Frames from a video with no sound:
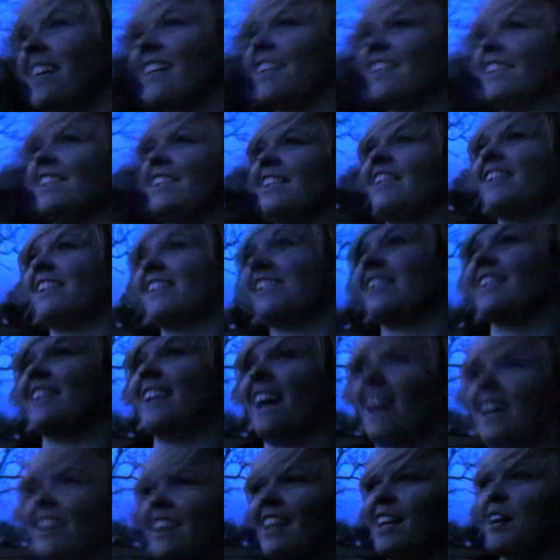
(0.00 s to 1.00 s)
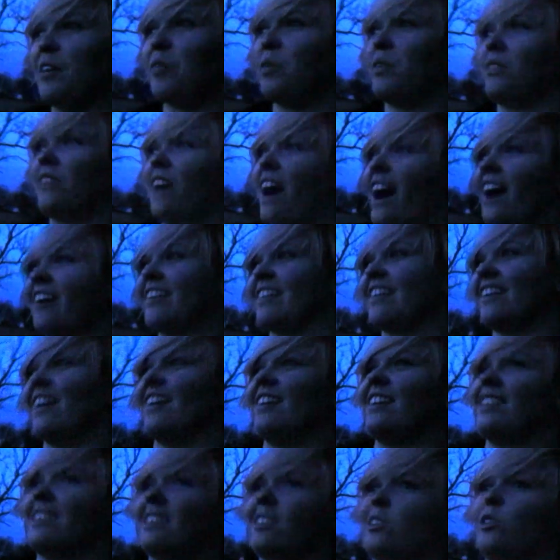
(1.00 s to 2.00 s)
Seriously, I think we've gotten a
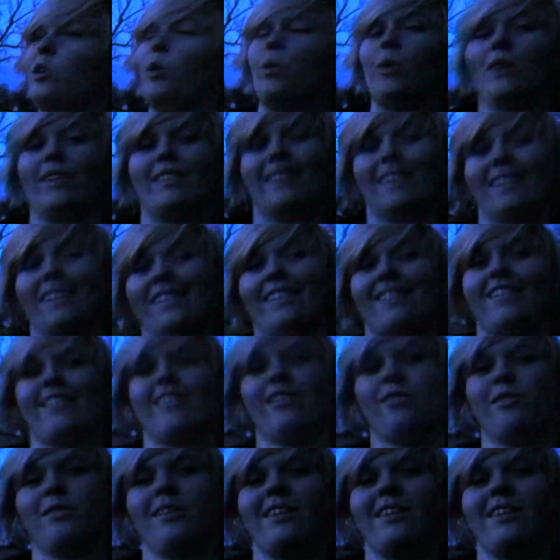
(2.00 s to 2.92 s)
little too addicted to